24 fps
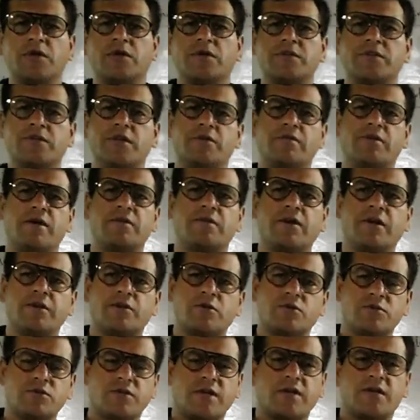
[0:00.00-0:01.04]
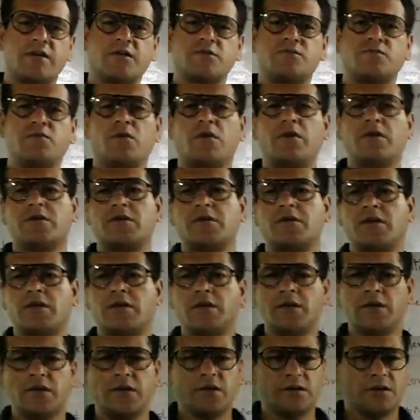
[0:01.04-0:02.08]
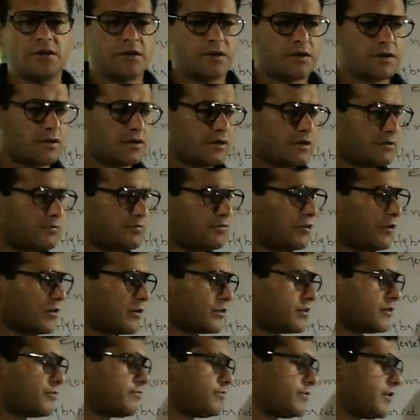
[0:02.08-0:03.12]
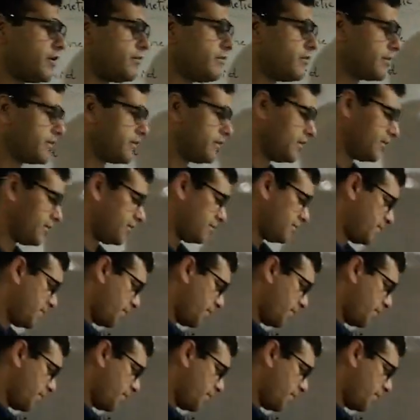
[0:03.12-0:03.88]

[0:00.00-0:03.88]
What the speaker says: they were heterozygous for the flower color.